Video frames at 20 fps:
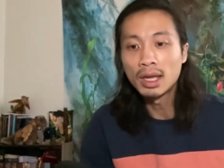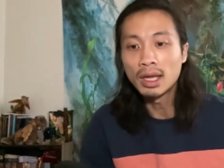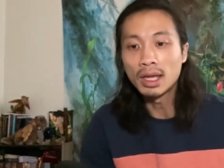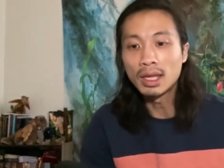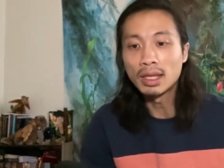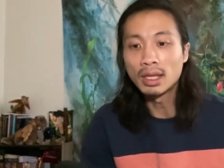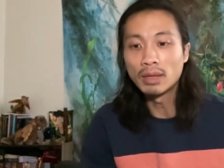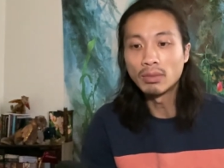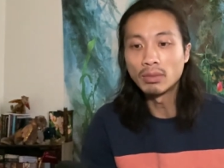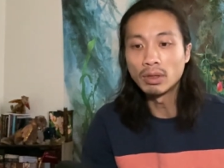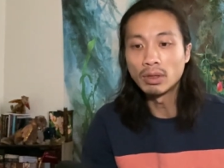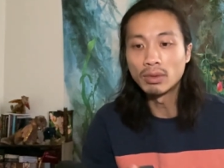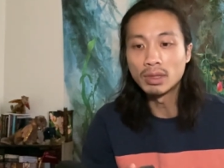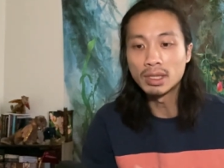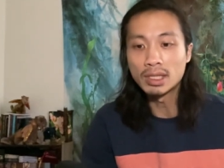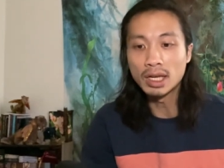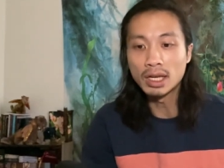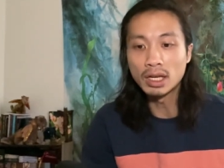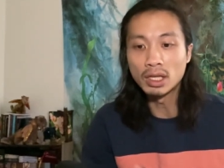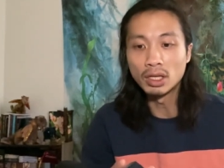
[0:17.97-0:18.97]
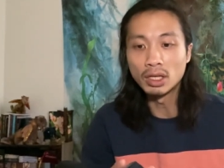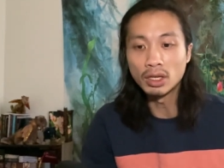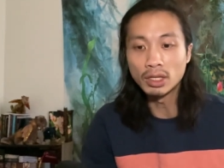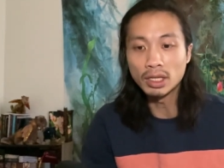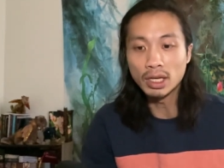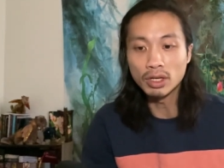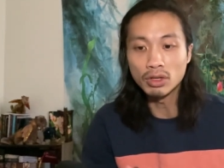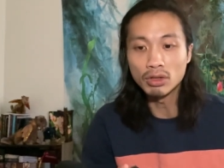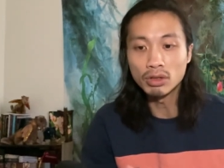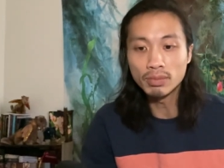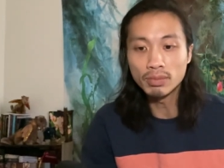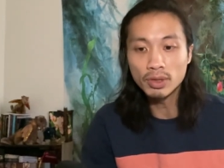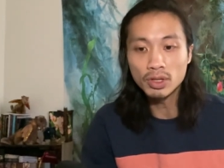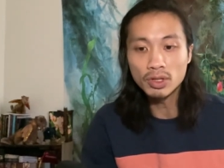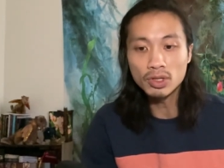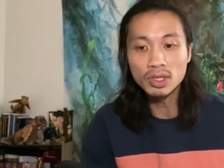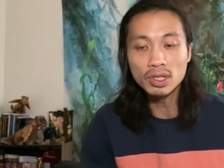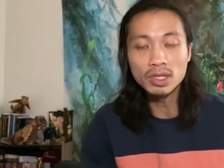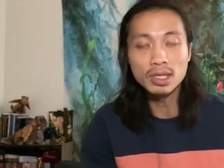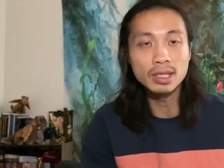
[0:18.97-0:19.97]
and then we will take a look at your
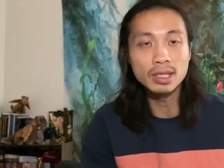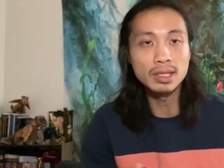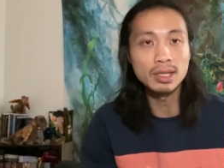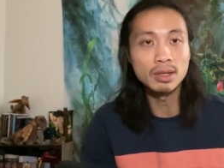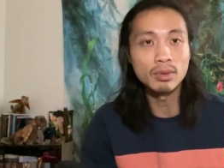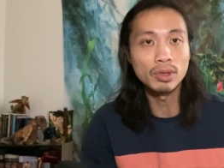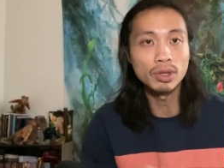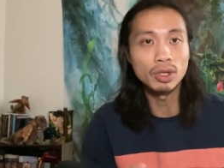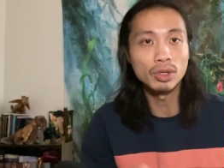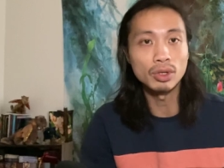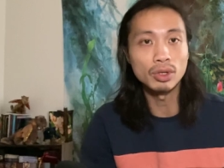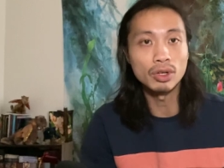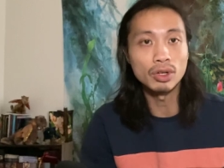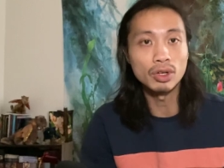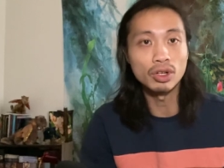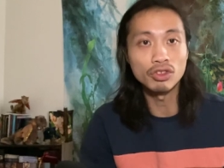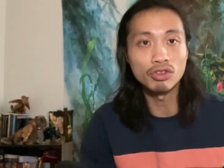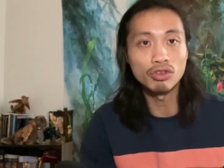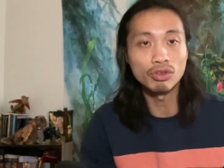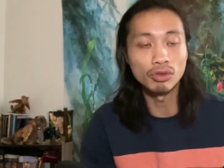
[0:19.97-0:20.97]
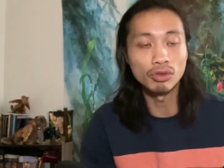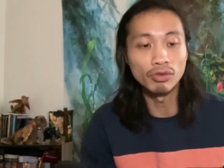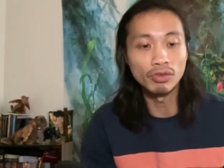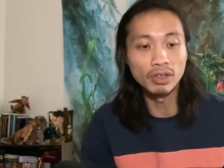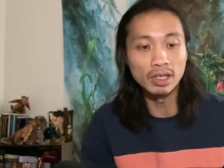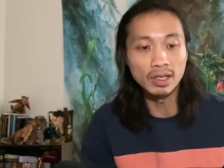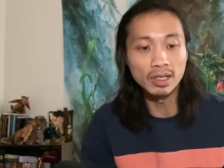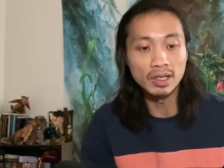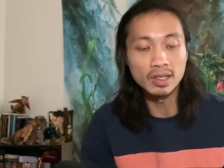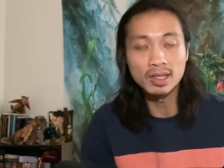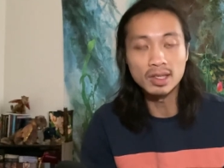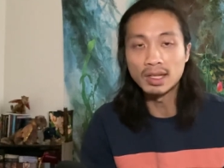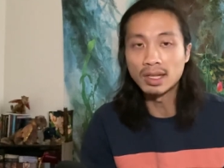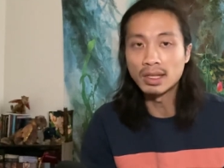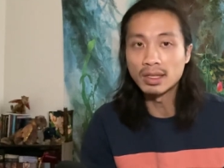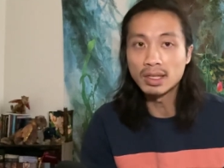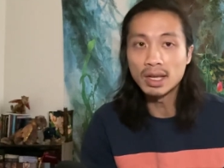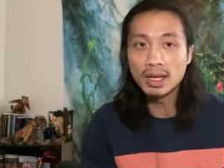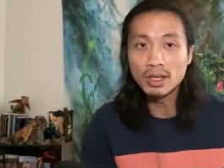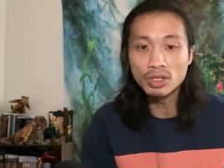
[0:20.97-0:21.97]
person to see what their current true feelings and
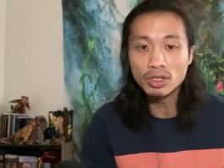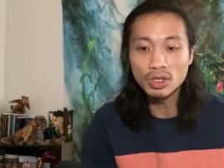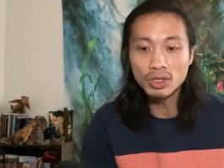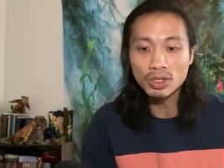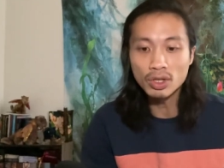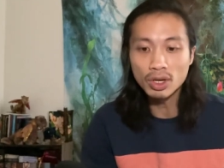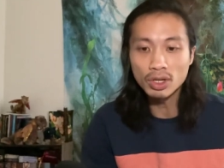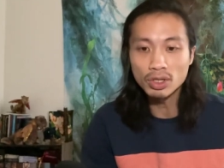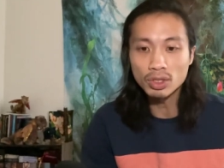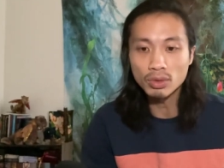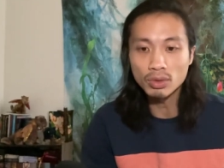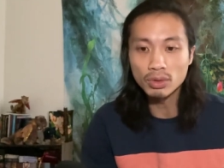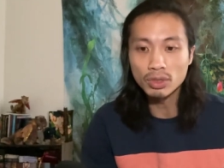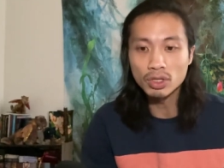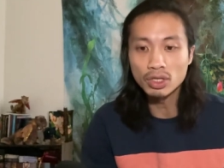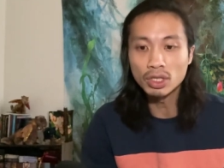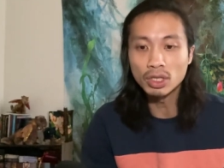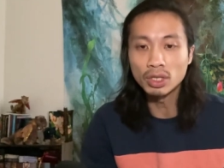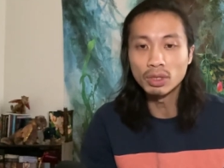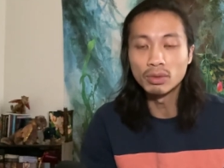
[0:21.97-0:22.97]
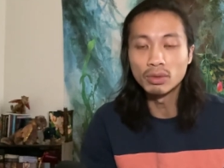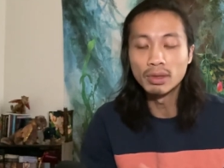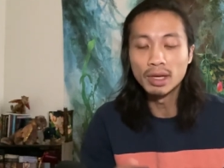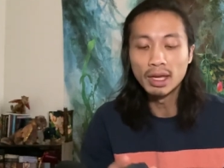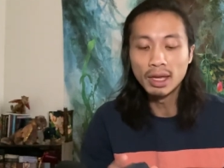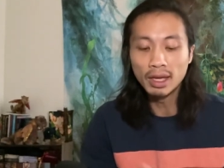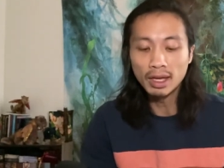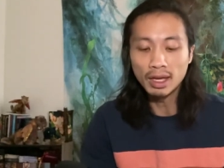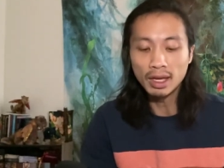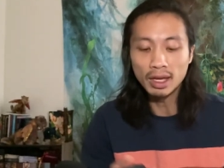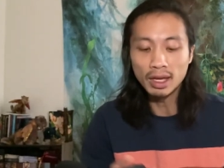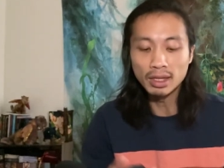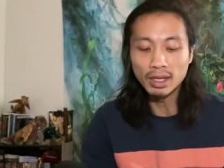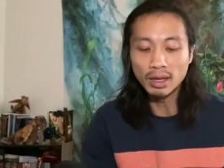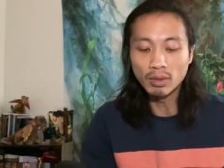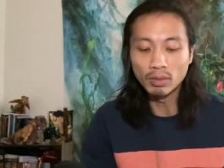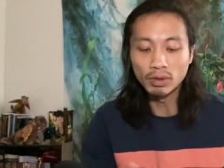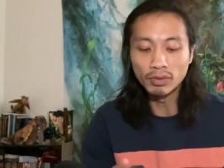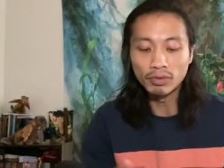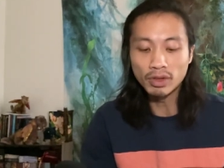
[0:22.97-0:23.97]
intentions are towards you, and
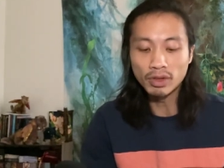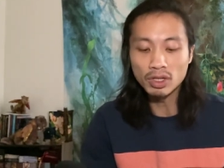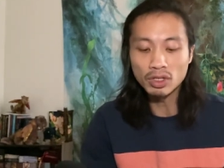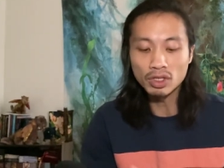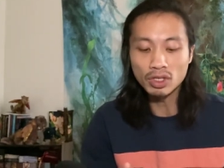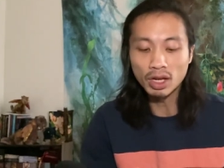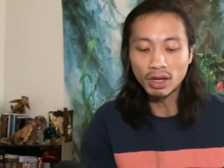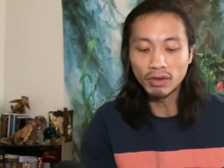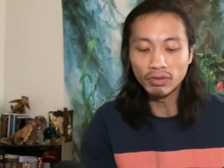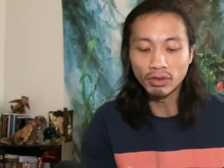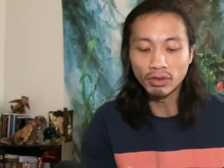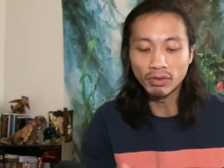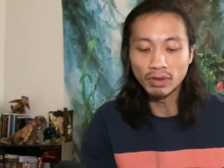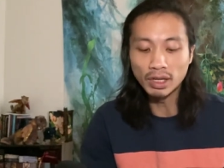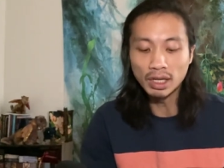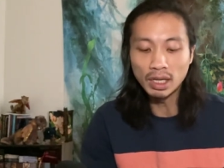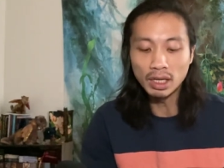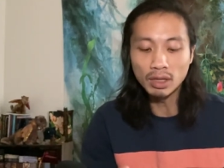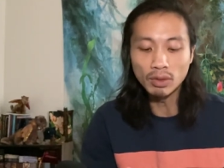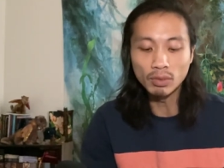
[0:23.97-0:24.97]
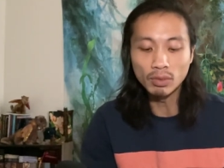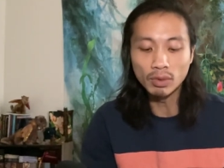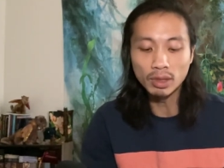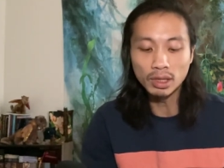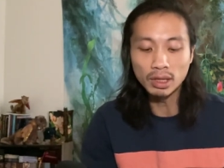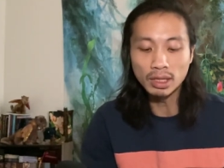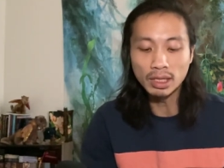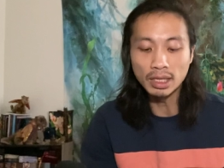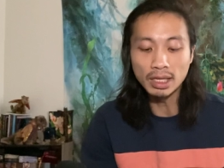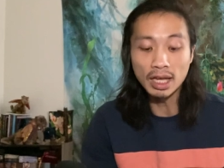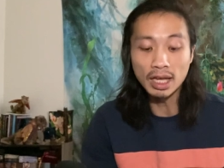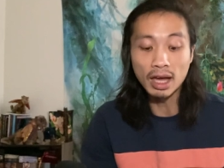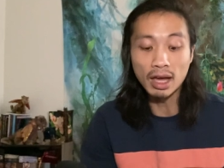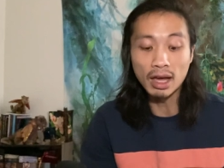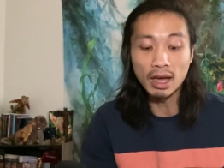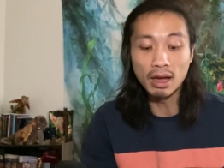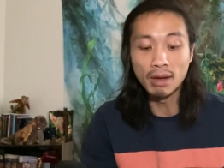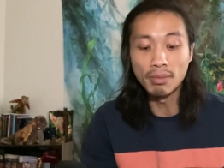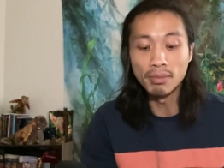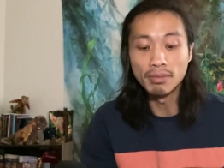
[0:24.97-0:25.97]
then we'll finish off the read with the.
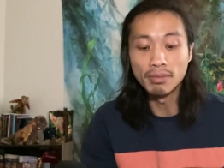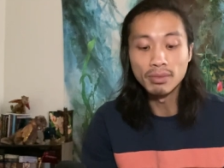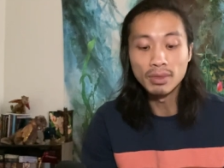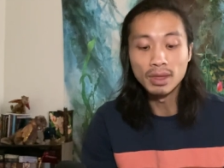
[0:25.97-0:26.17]
Um,